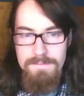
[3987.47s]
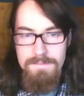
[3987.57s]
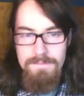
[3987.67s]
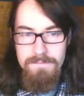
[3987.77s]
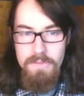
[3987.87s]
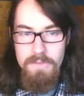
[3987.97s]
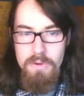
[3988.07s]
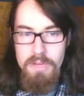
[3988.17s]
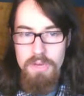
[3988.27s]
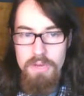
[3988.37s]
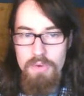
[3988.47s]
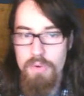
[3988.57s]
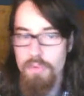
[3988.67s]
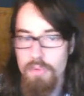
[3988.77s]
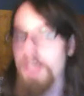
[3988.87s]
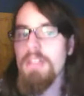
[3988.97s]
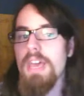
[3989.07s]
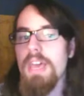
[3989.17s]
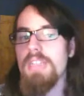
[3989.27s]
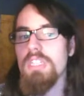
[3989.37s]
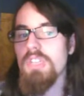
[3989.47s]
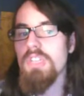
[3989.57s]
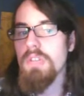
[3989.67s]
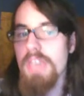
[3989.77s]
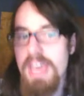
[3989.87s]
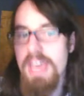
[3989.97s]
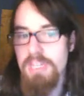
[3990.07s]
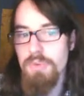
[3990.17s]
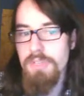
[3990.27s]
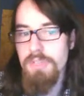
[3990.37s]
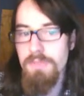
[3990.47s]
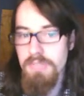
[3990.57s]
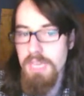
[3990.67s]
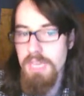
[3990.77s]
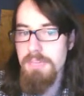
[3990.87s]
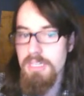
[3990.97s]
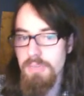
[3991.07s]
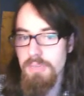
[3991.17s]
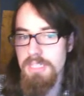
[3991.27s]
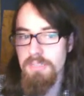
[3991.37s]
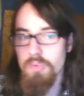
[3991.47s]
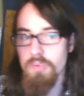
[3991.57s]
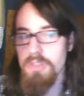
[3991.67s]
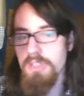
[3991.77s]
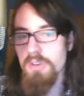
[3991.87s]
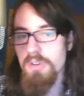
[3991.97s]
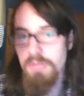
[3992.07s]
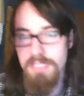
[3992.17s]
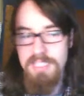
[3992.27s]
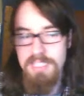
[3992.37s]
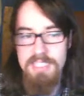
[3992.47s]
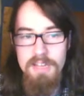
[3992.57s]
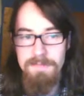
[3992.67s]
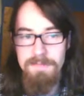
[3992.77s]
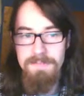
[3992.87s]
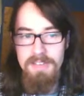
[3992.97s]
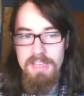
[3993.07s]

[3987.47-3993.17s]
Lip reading: Follow Grail at Nuclear Android for gaming tweets and world conquest and stuff.